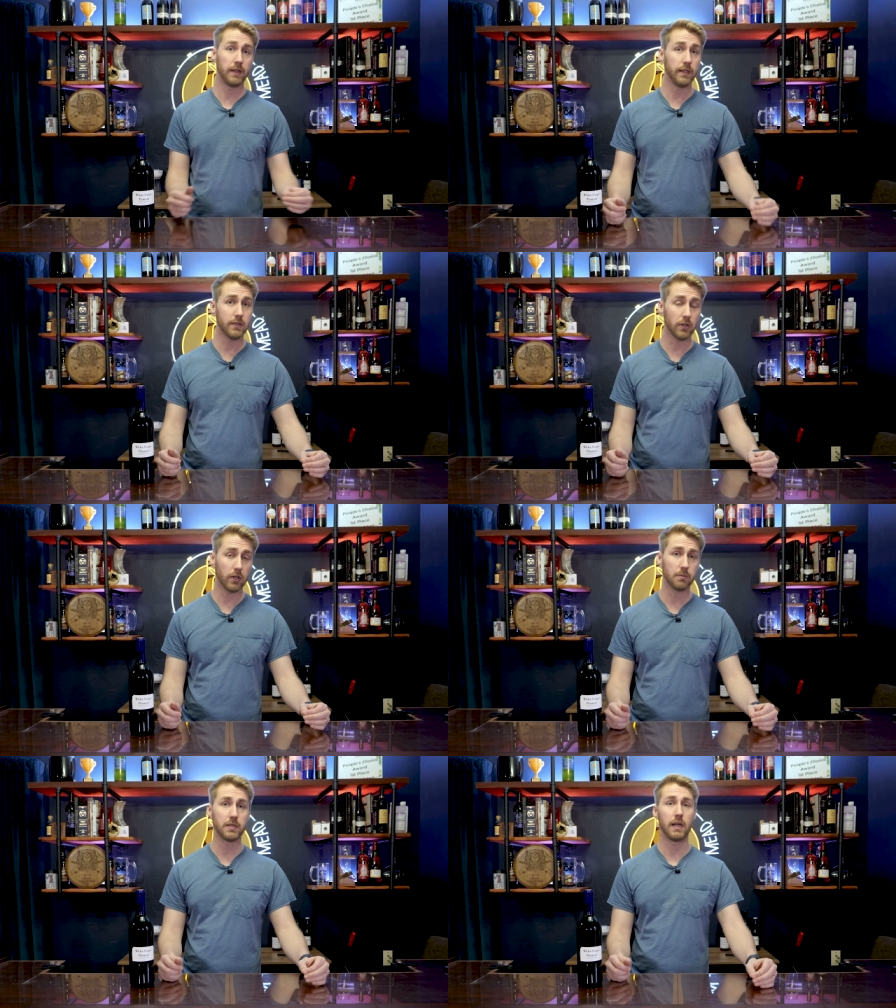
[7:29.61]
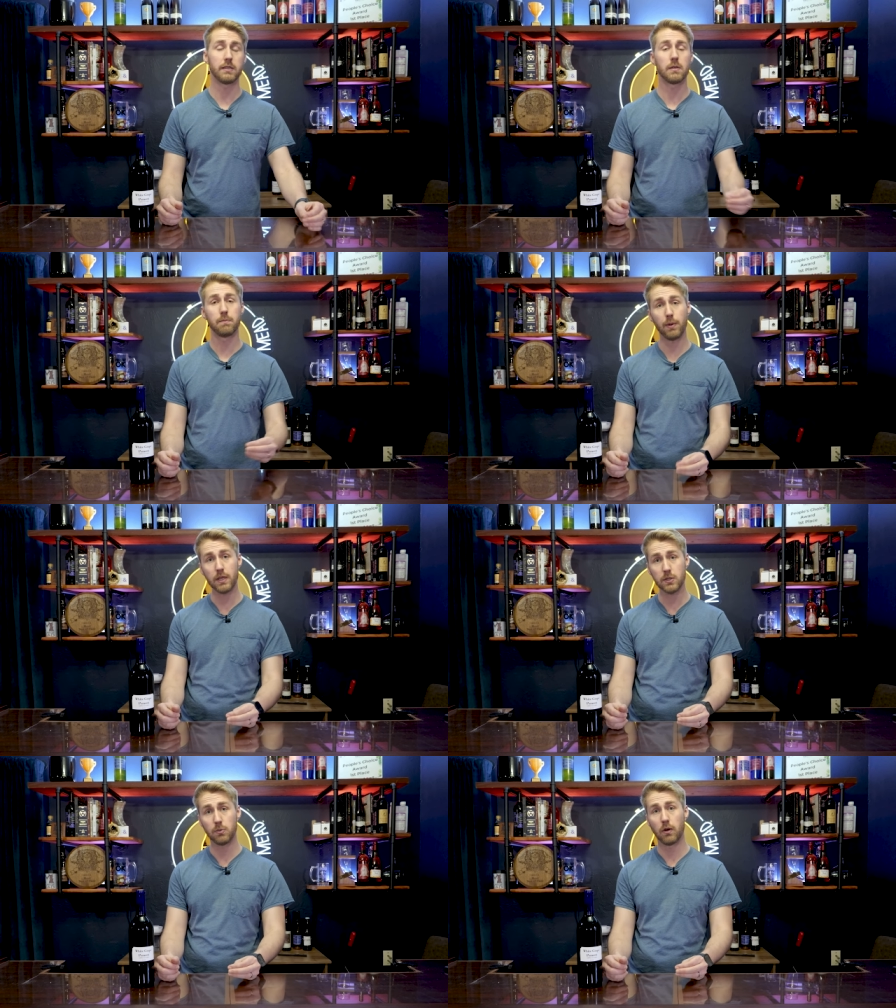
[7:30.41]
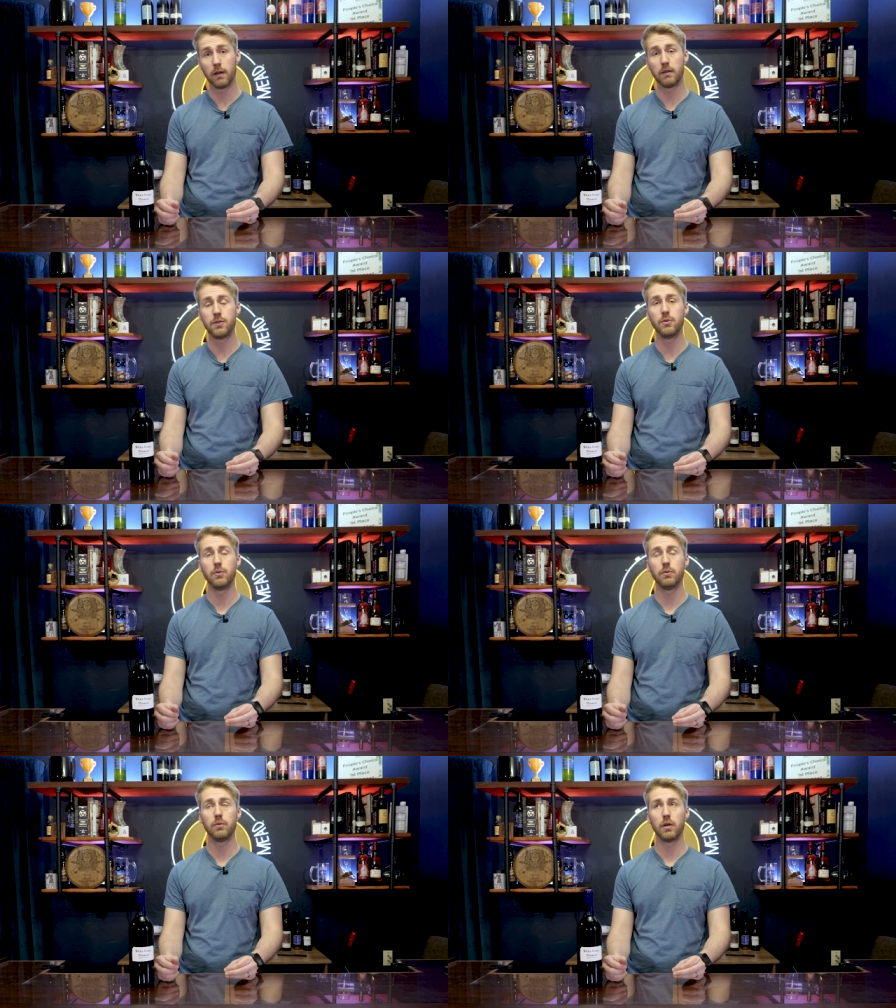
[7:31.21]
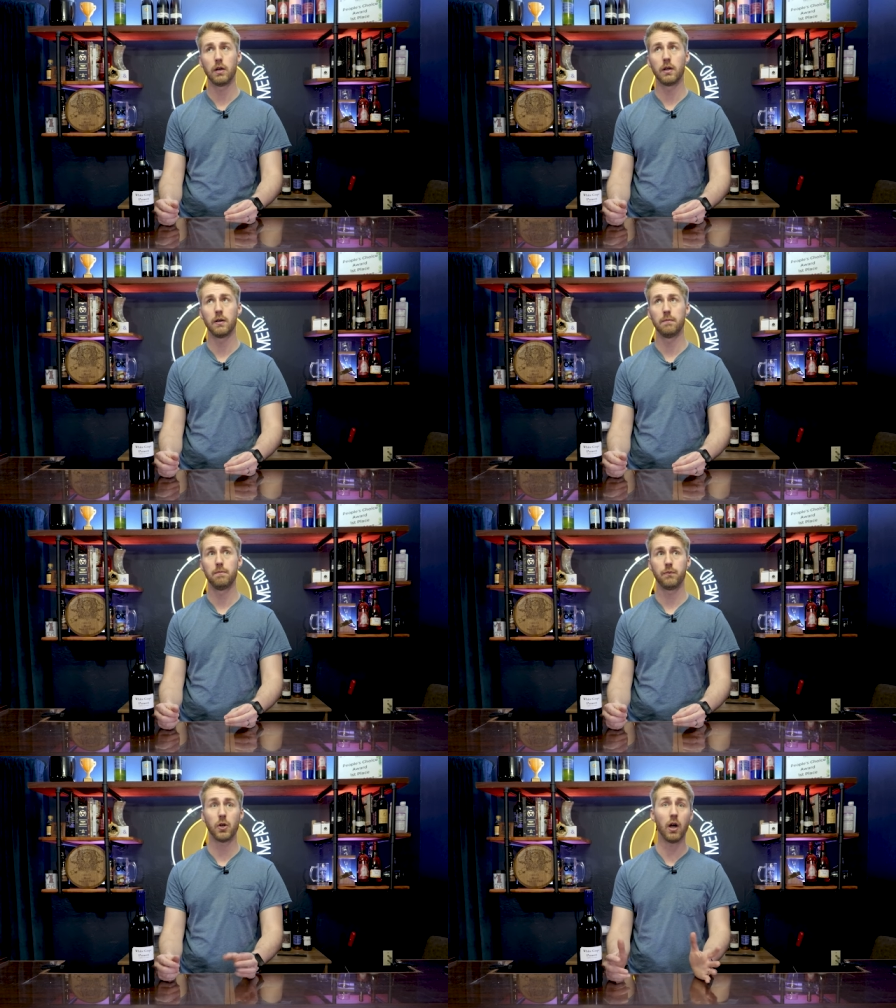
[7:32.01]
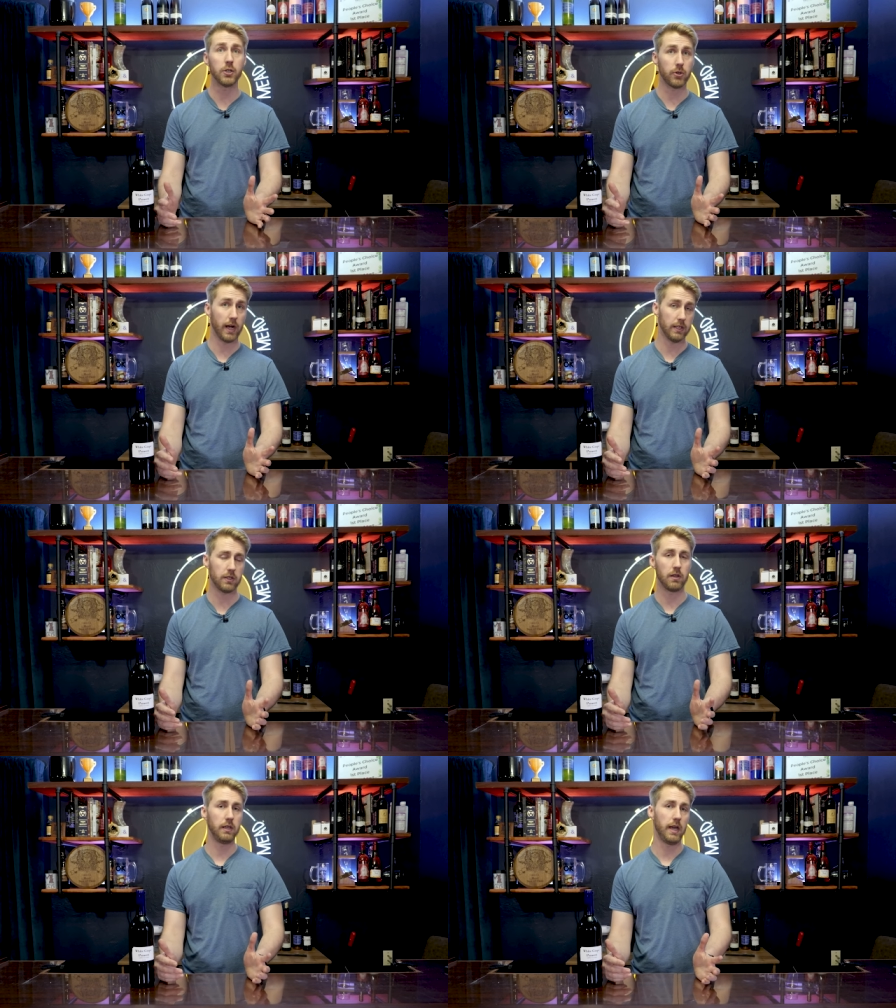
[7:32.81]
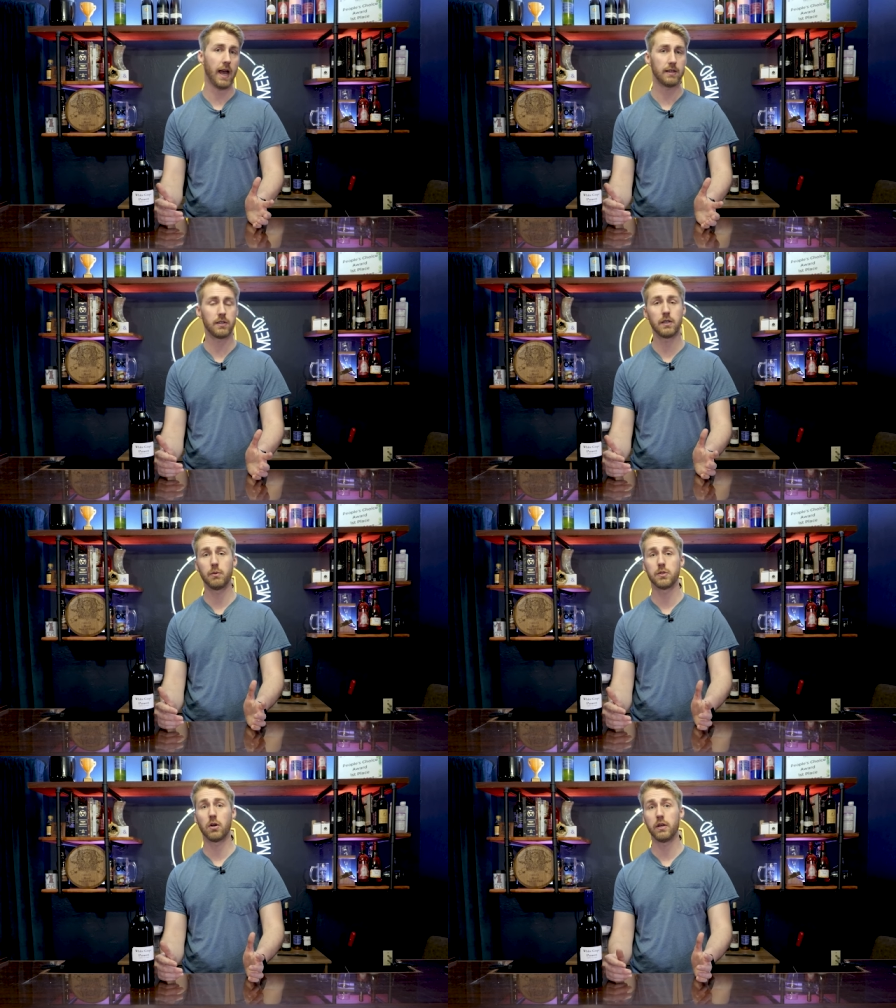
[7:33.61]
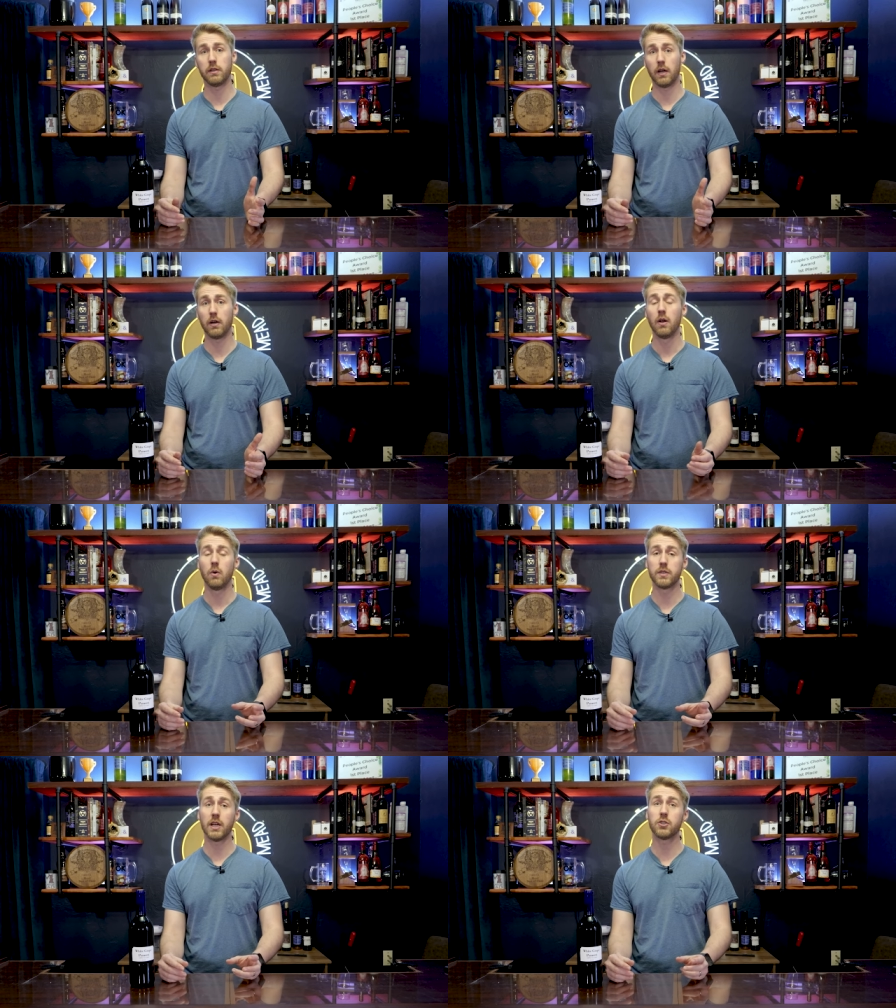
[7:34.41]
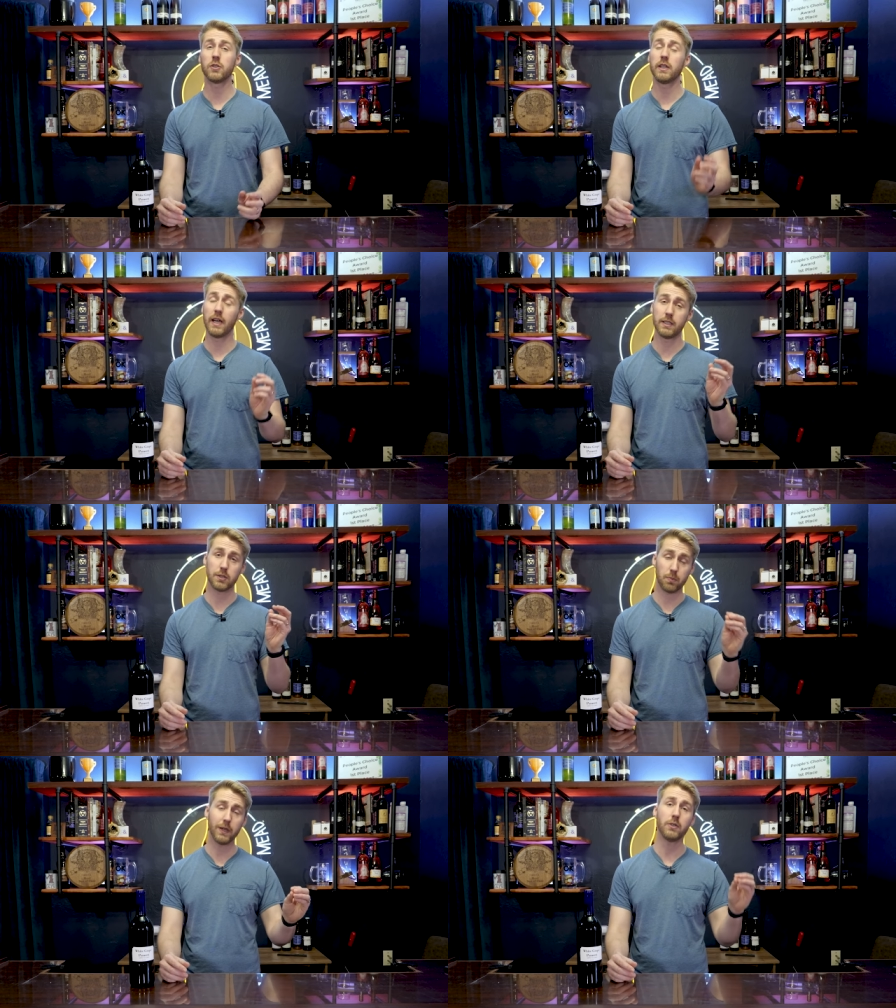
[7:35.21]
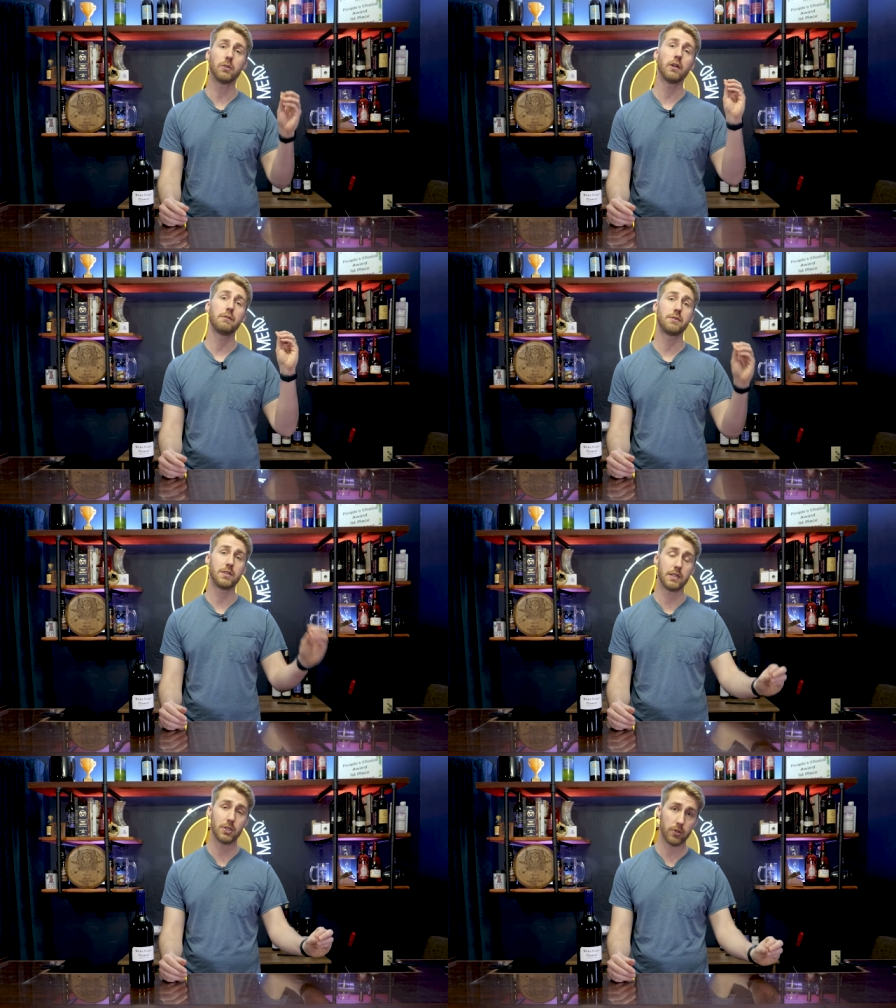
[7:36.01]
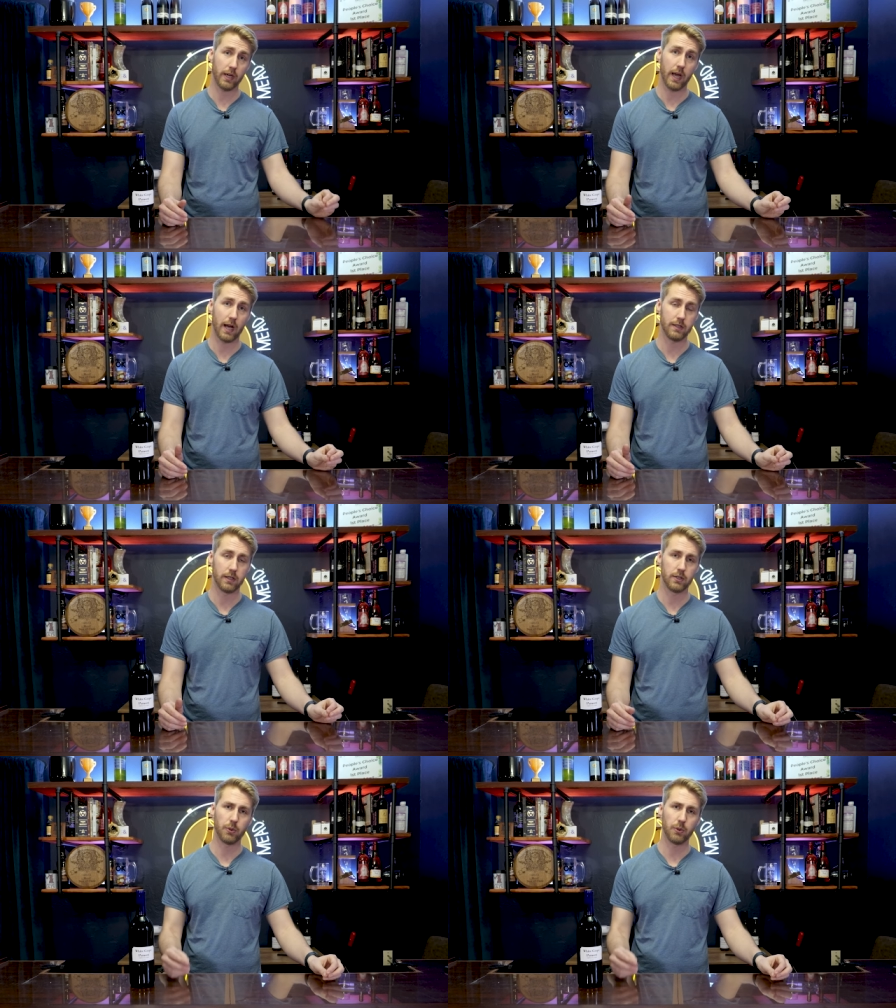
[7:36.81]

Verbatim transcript: In this circumstance, the best one to contrast the acid that was already there was actually a sprinkle of citric acid.